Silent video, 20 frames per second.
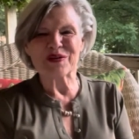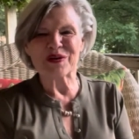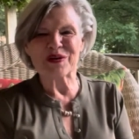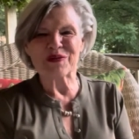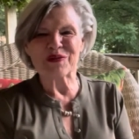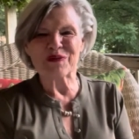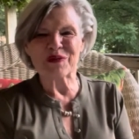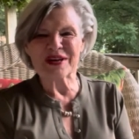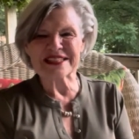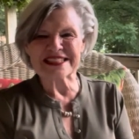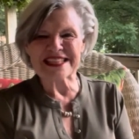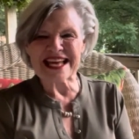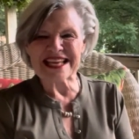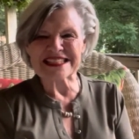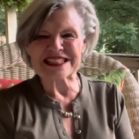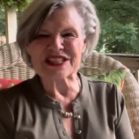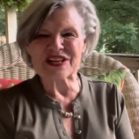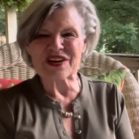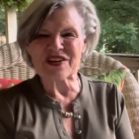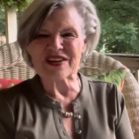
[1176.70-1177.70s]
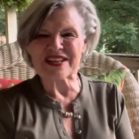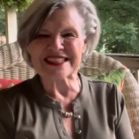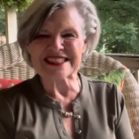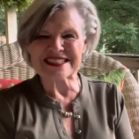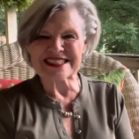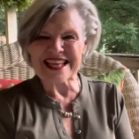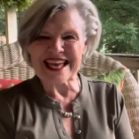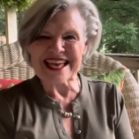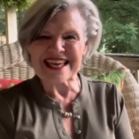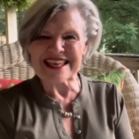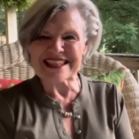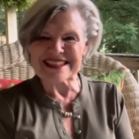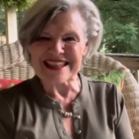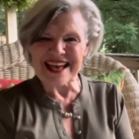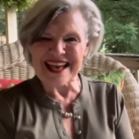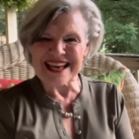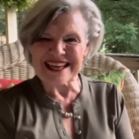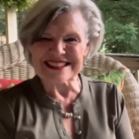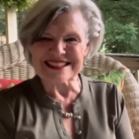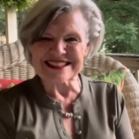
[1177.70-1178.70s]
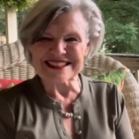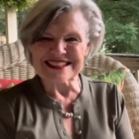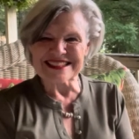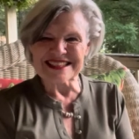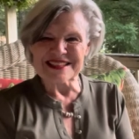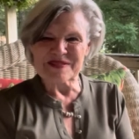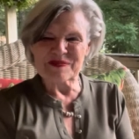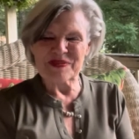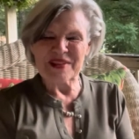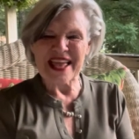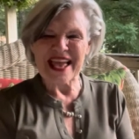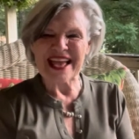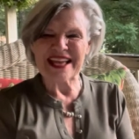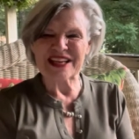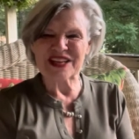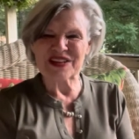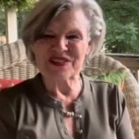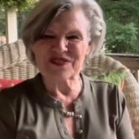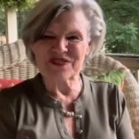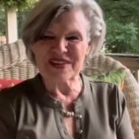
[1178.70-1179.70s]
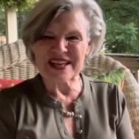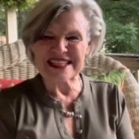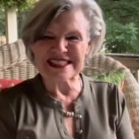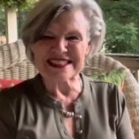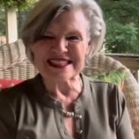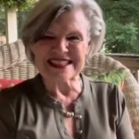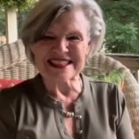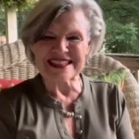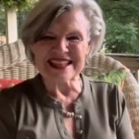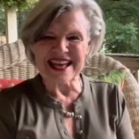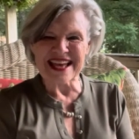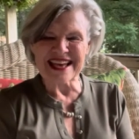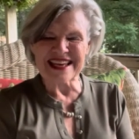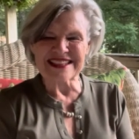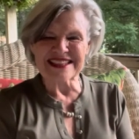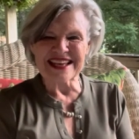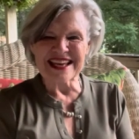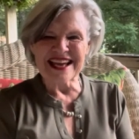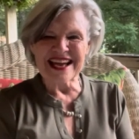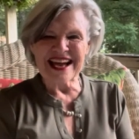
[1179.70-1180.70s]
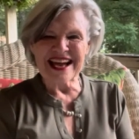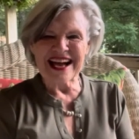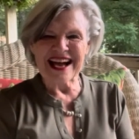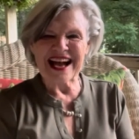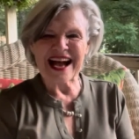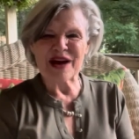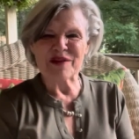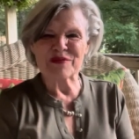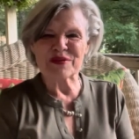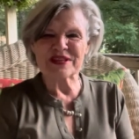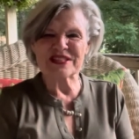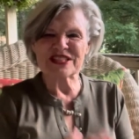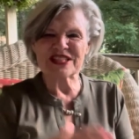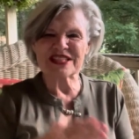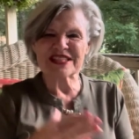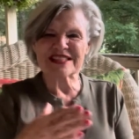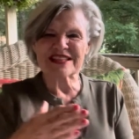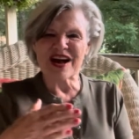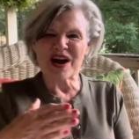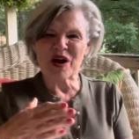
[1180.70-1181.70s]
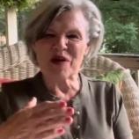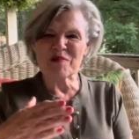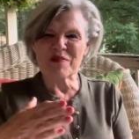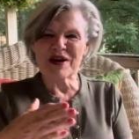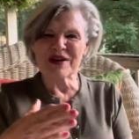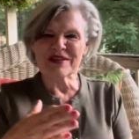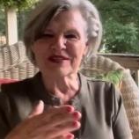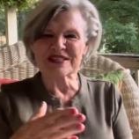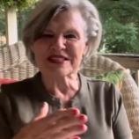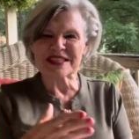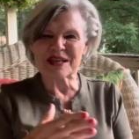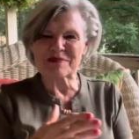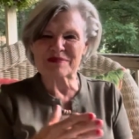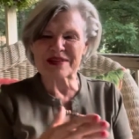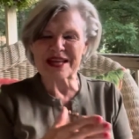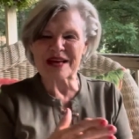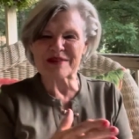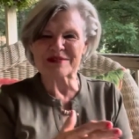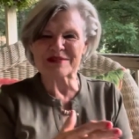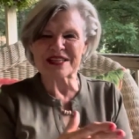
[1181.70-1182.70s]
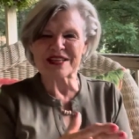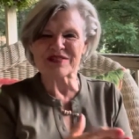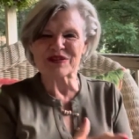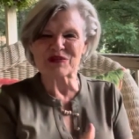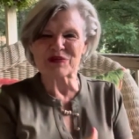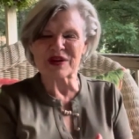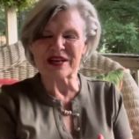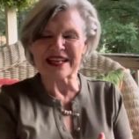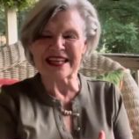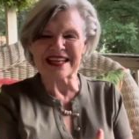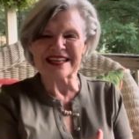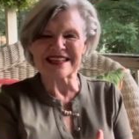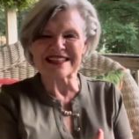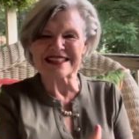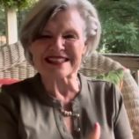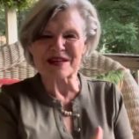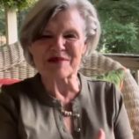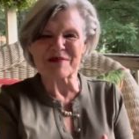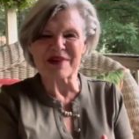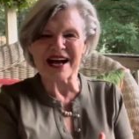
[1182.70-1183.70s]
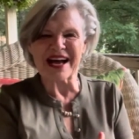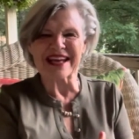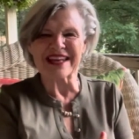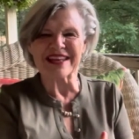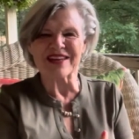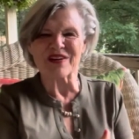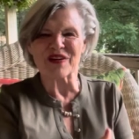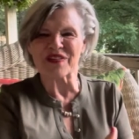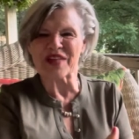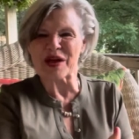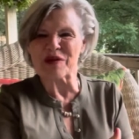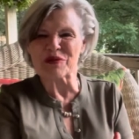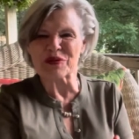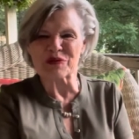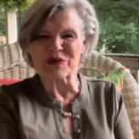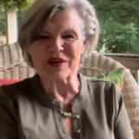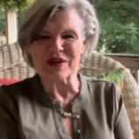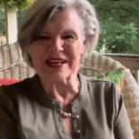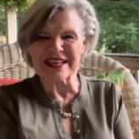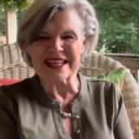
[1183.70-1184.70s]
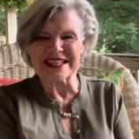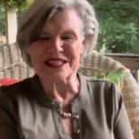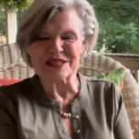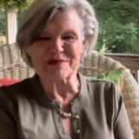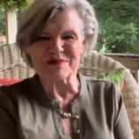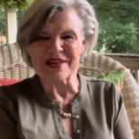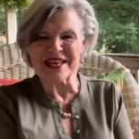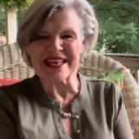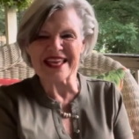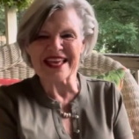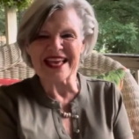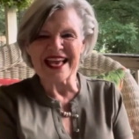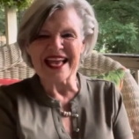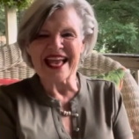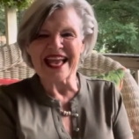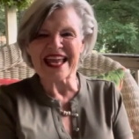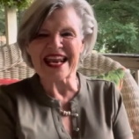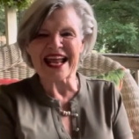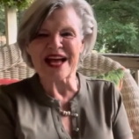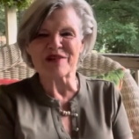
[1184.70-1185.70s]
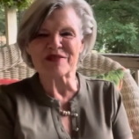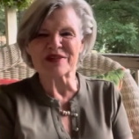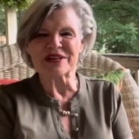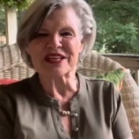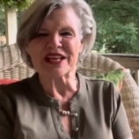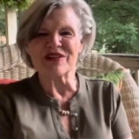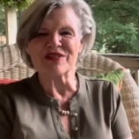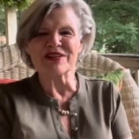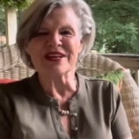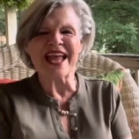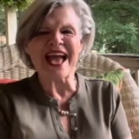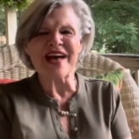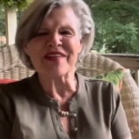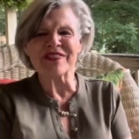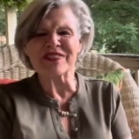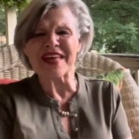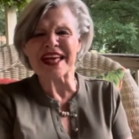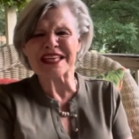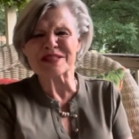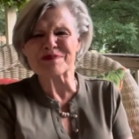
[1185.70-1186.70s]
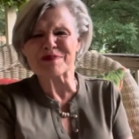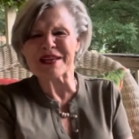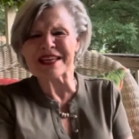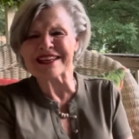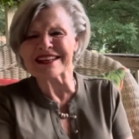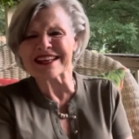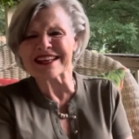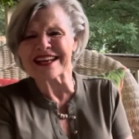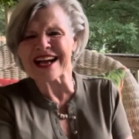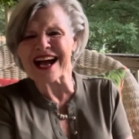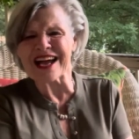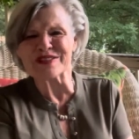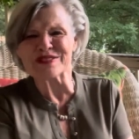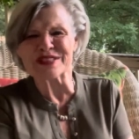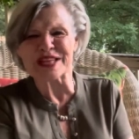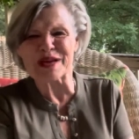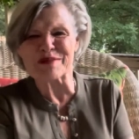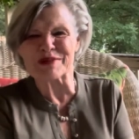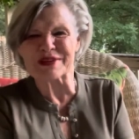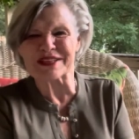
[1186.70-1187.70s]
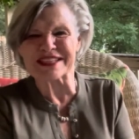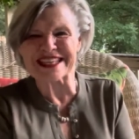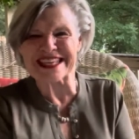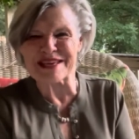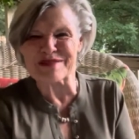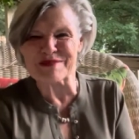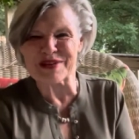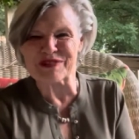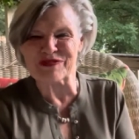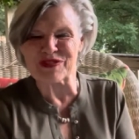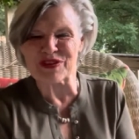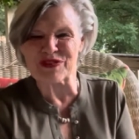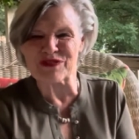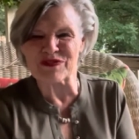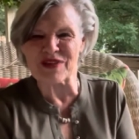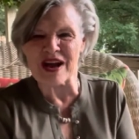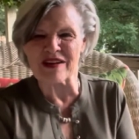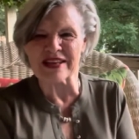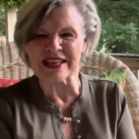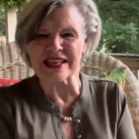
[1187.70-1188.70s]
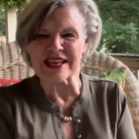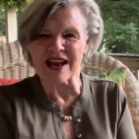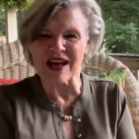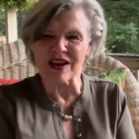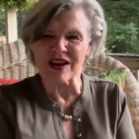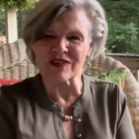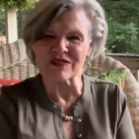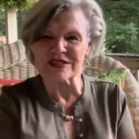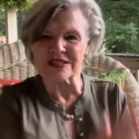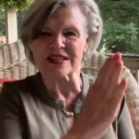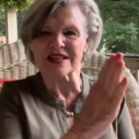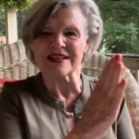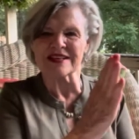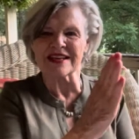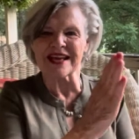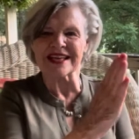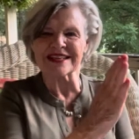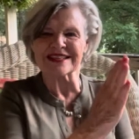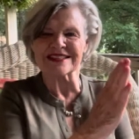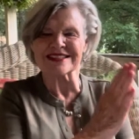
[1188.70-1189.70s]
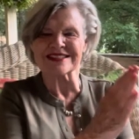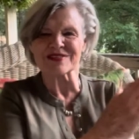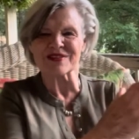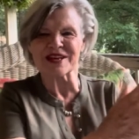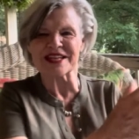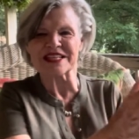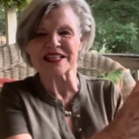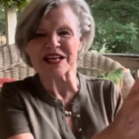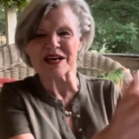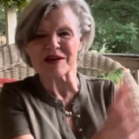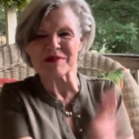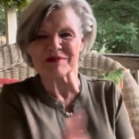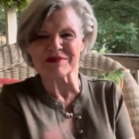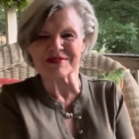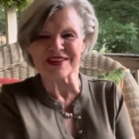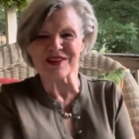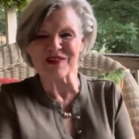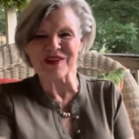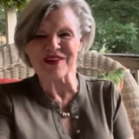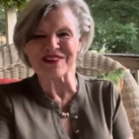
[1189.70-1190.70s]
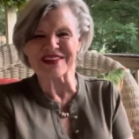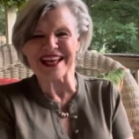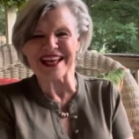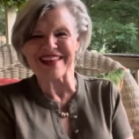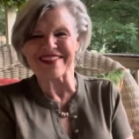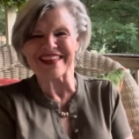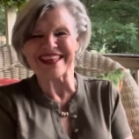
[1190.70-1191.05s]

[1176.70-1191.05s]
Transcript: once I started saying that and confessing that, I would just almost sometimes even run into somebody or they would run into me and I would go, now thanks be unto God who's able to keep me from falling. And all of a sudden I'd straighten up and go on down the